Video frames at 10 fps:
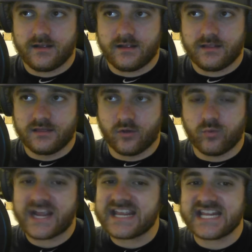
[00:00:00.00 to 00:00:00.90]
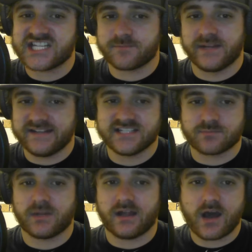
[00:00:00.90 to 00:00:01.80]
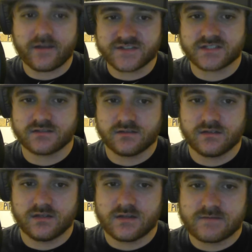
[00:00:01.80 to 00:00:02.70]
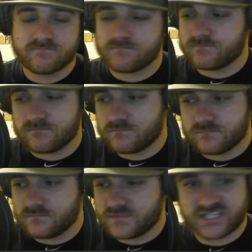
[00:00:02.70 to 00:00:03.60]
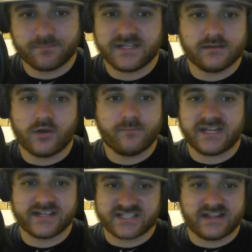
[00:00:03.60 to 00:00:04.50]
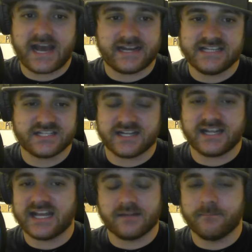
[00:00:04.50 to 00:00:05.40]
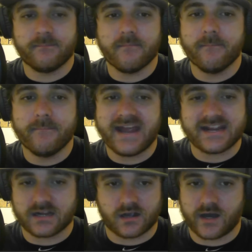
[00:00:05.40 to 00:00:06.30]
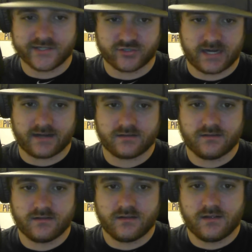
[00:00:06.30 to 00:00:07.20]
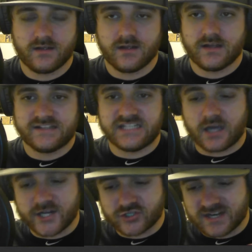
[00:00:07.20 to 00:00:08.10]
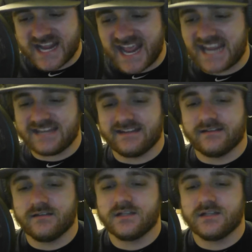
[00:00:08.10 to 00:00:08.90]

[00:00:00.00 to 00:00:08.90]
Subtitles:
the way he has played this playoffs, simply alone because of that, he's going to get a mega contract. DeAndre Ayton,